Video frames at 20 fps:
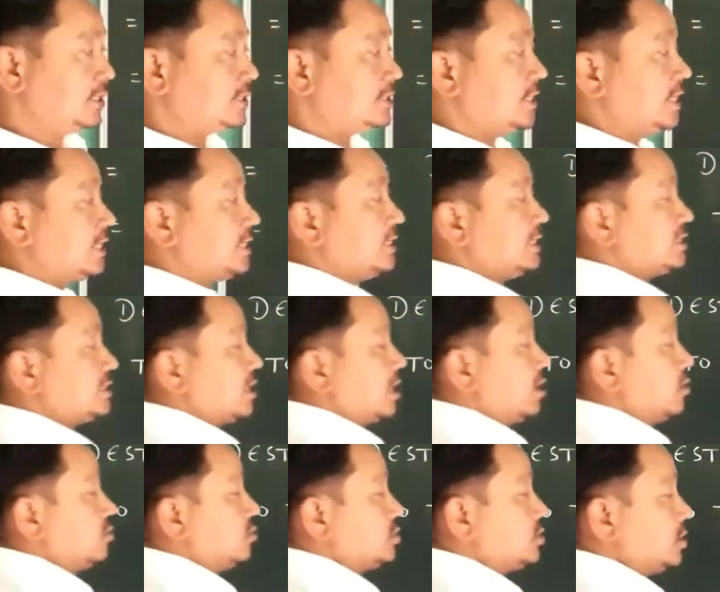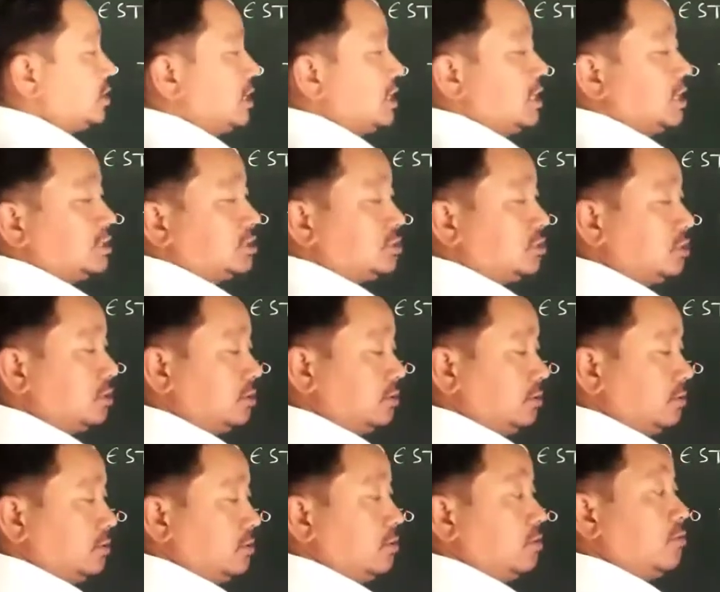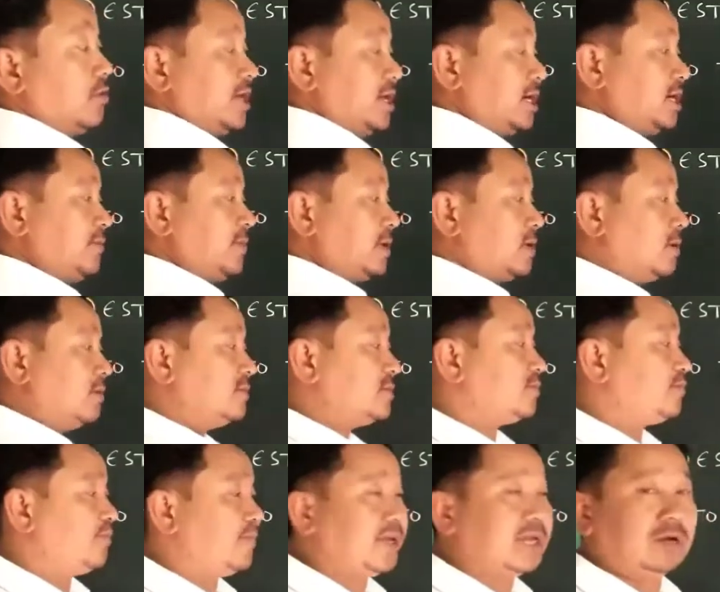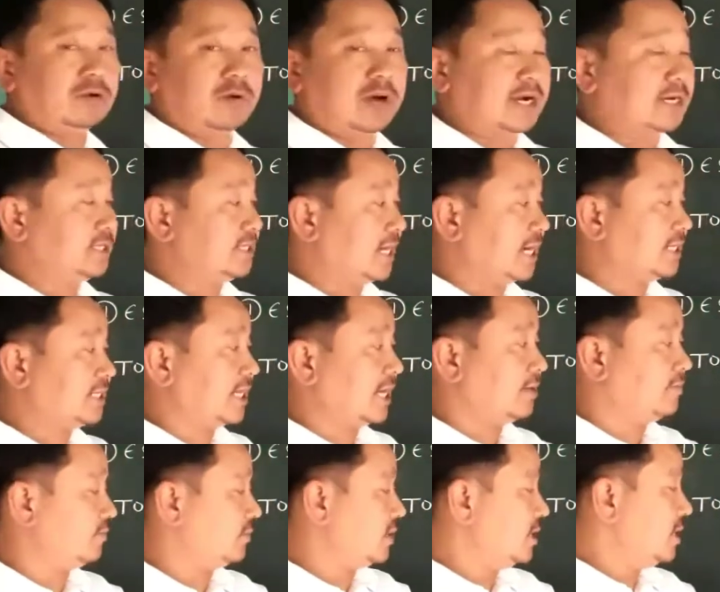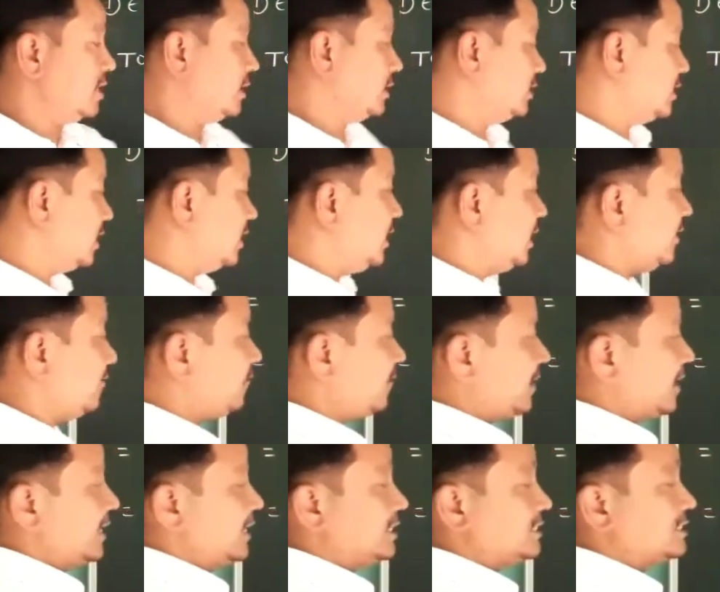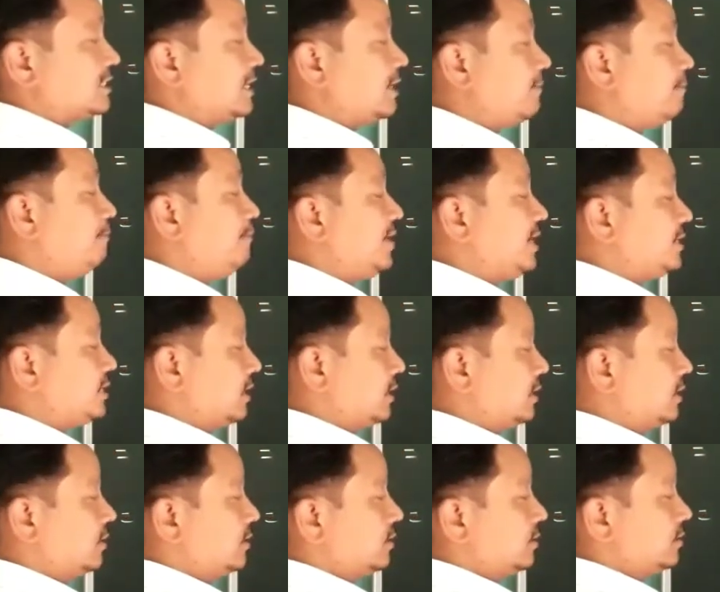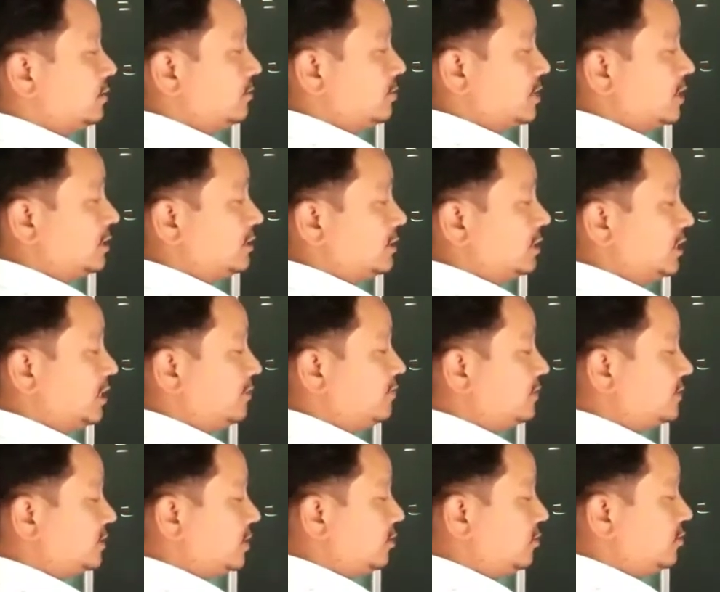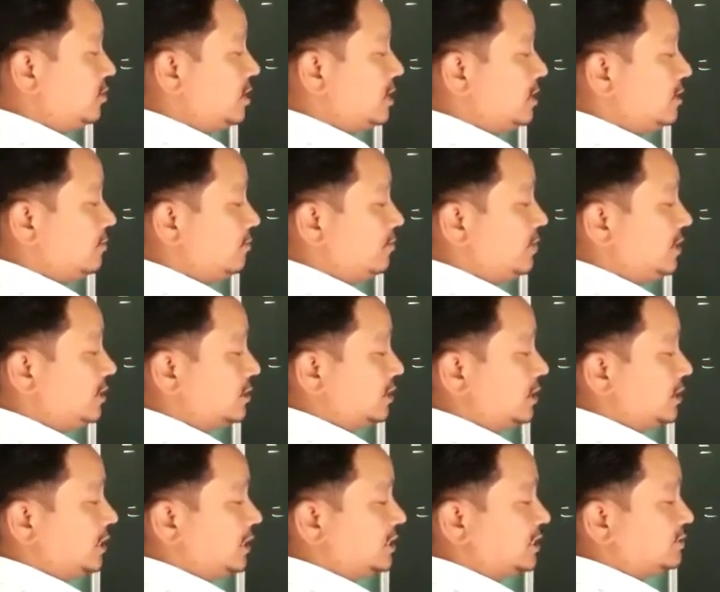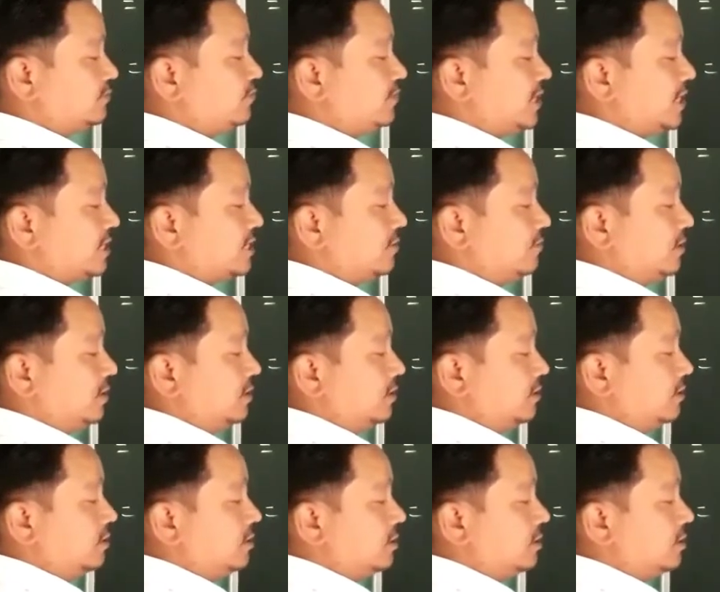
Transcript: Take this out. So when it becomes pale white, that time the leaf is brittle. Okay, the leaf is now brittle. It is breakable.